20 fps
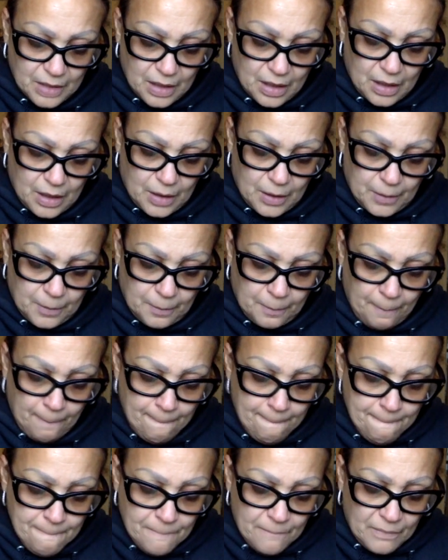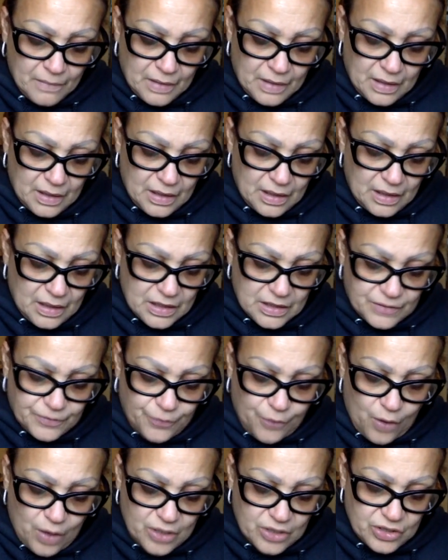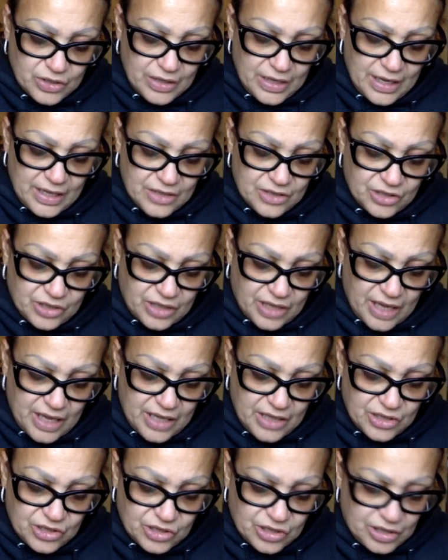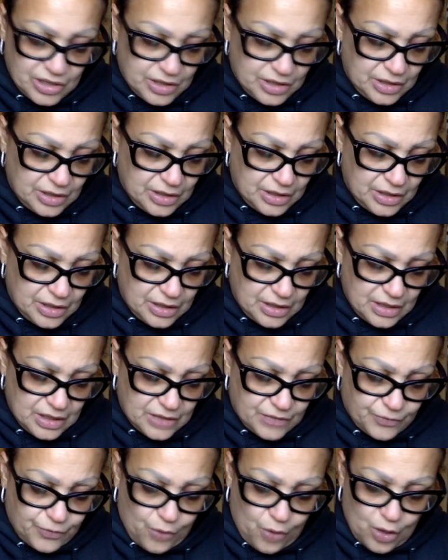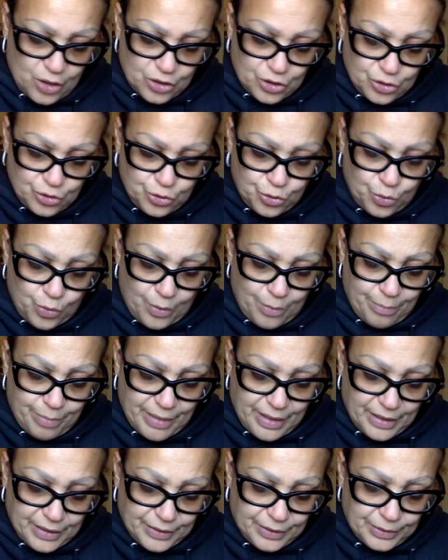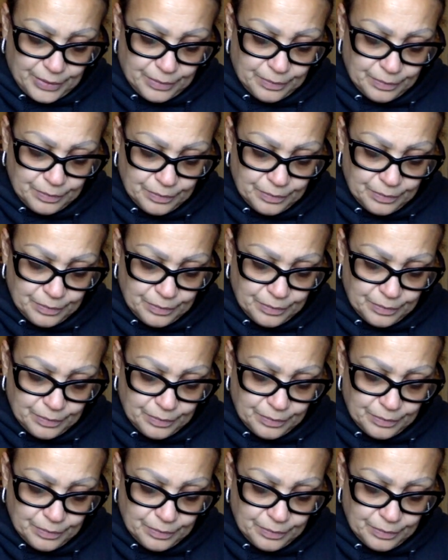um, as far as your education, as far as you doing better.